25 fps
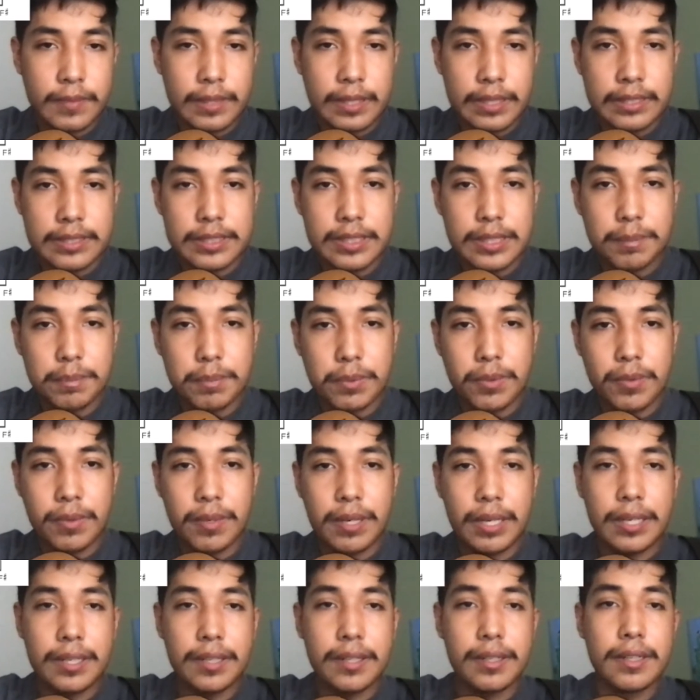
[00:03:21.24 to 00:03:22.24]
Simple,
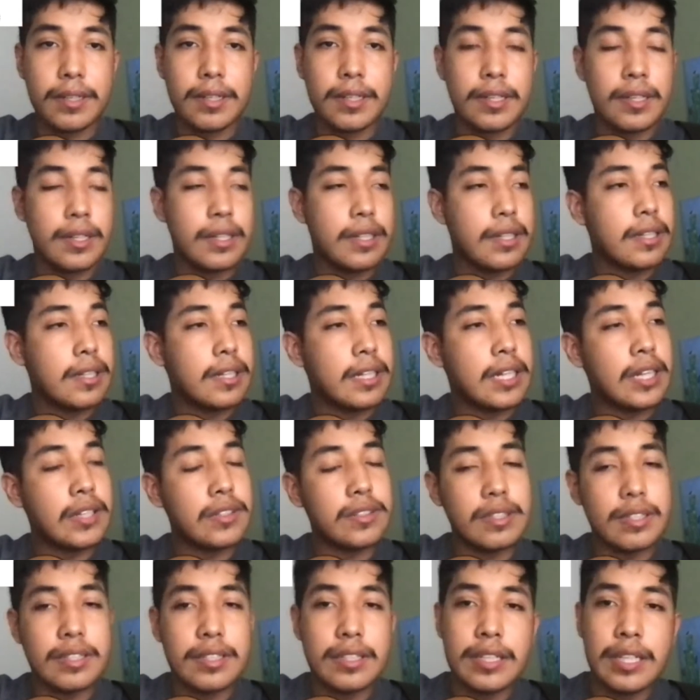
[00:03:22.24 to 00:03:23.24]
right?
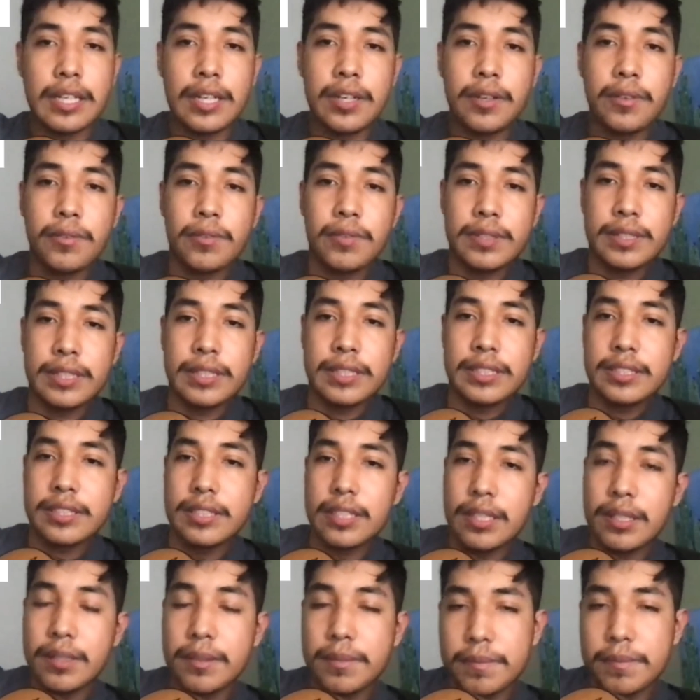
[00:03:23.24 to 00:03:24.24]
Now with this
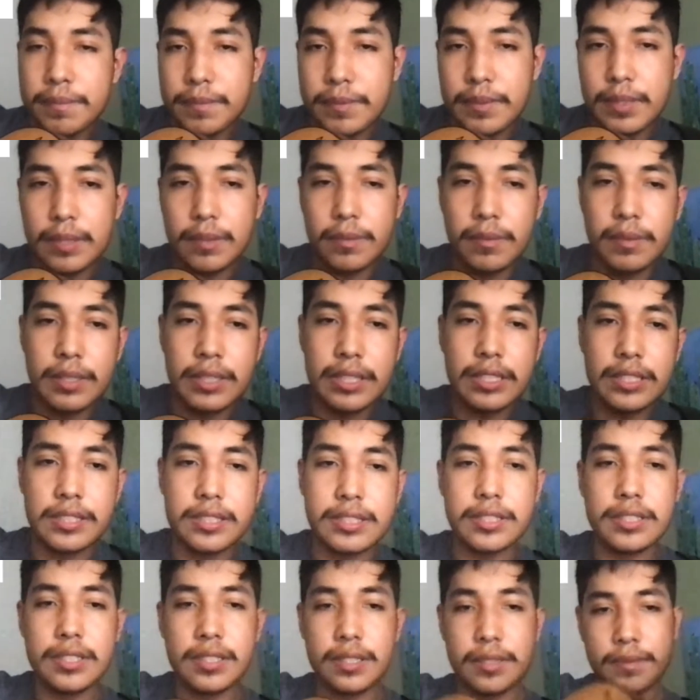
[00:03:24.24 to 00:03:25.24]

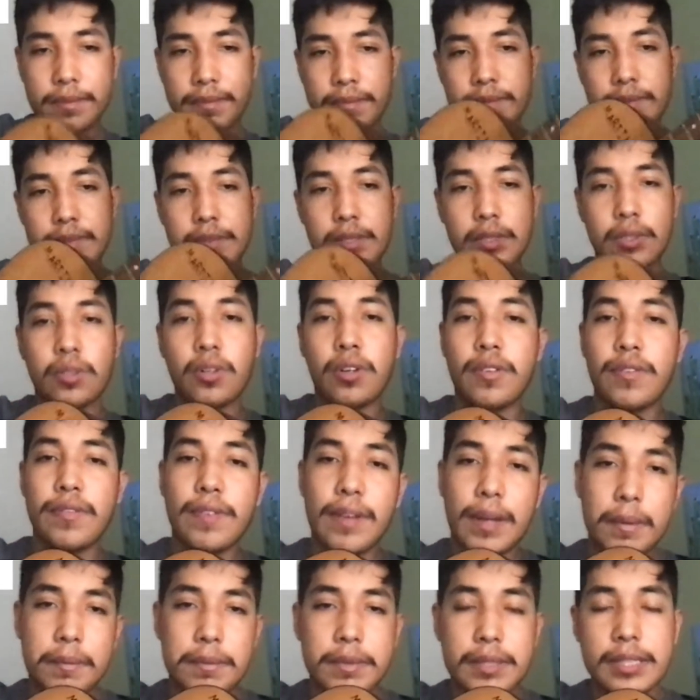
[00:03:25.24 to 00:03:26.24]
chord
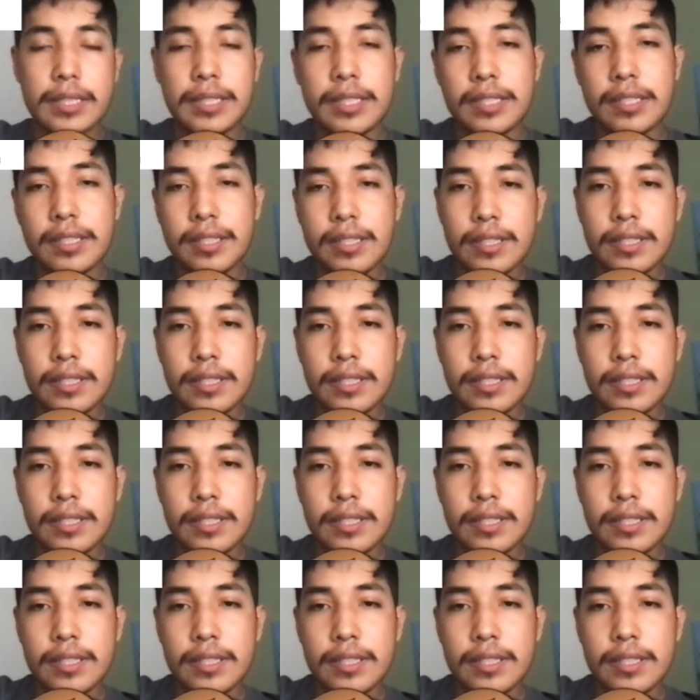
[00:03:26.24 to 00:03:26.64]
family,